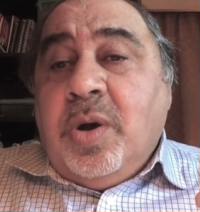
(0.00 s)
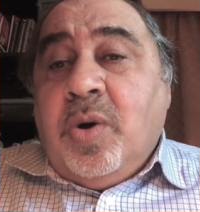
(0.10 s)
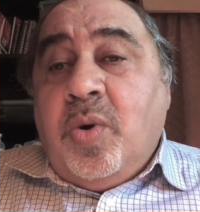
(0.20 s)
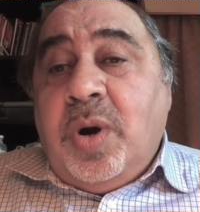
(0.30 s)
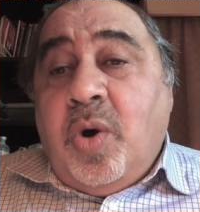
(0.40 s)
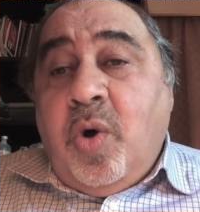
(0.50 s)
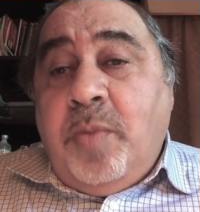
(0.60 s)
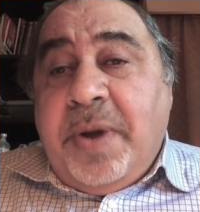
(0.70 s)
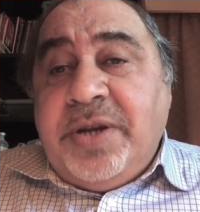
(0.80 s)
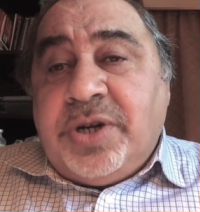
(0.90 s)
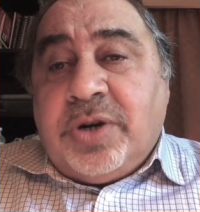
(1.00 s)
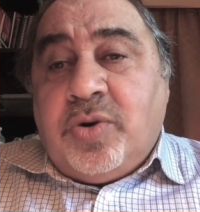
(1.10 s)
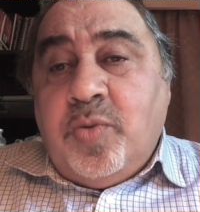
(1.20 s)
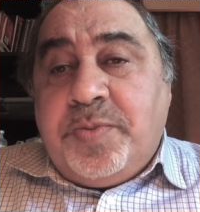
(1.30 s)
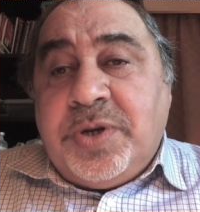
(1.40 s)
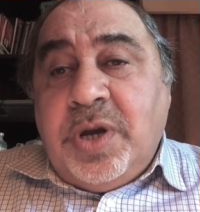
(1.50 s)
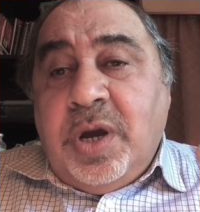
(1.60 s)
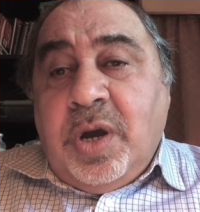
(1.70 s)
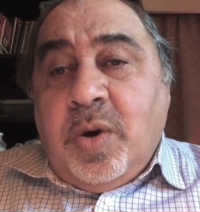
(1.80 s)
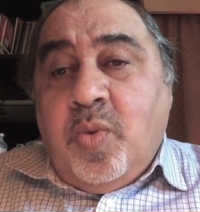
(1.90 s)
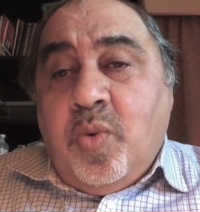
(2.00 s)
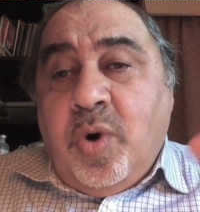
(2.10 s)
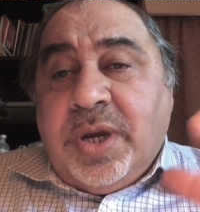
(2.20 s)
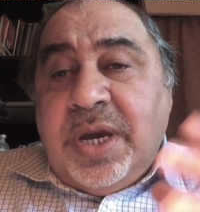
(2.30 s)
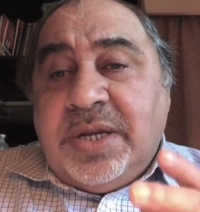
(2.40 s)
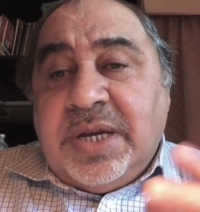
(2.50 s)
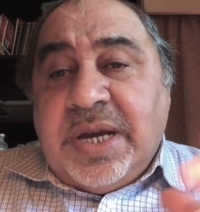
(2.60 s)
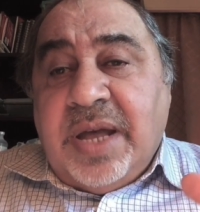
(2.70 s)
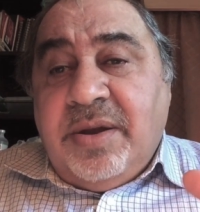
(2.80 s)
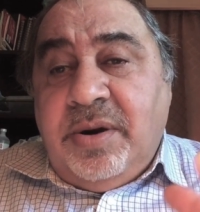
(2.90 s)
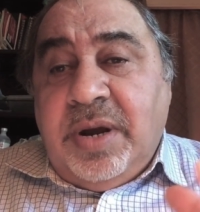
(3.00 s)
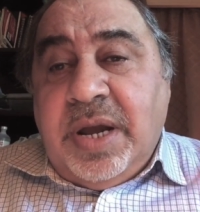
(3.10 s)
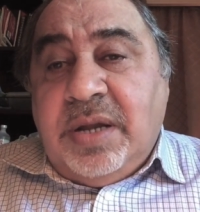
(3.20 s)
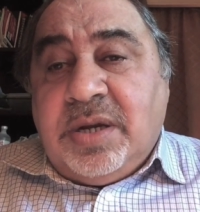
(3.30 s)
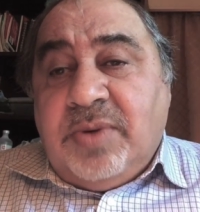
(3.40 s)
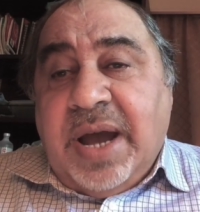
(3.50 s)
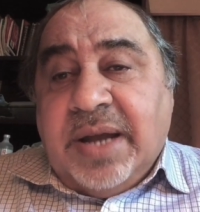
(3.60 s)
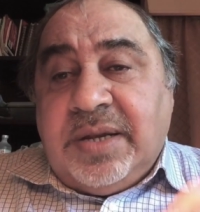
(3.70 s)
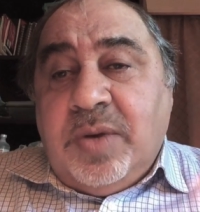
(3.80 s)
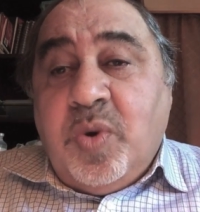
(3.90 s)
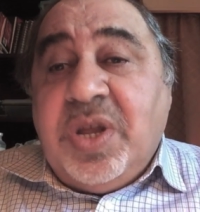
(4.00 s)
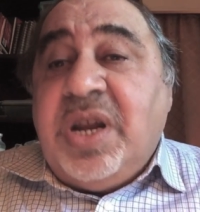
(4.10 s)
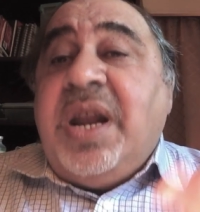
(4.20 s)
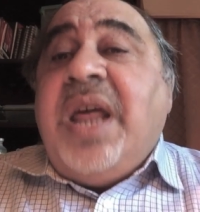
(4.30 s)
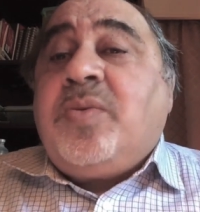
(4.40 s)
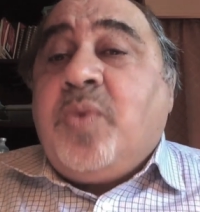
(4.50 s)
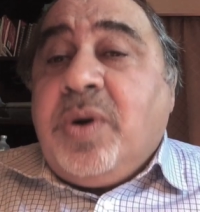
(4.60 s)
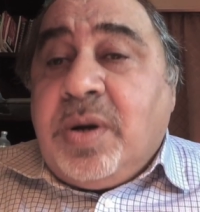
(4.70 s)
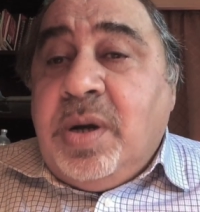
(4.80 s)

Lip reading: or a whole bunch of groups working together, interacting within a network